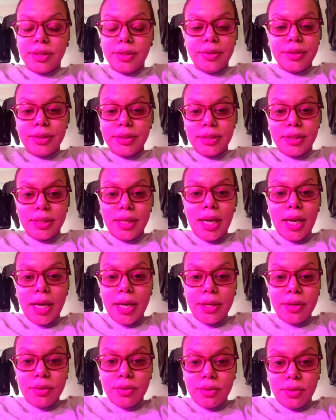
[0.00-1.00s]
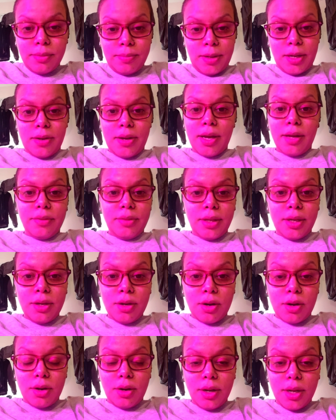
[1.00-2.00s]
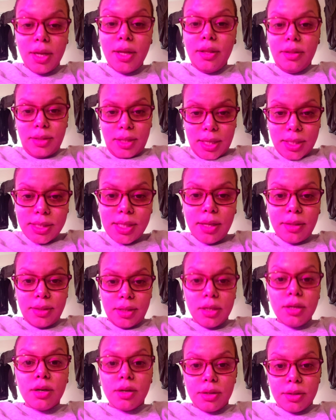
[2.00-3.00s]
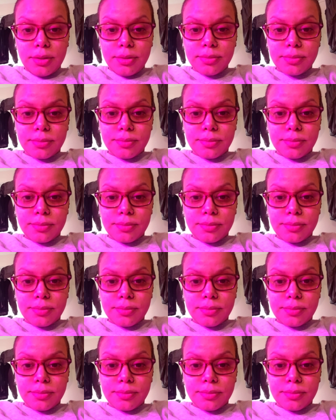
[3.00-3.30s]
they're in denial about how they are. That's how they are.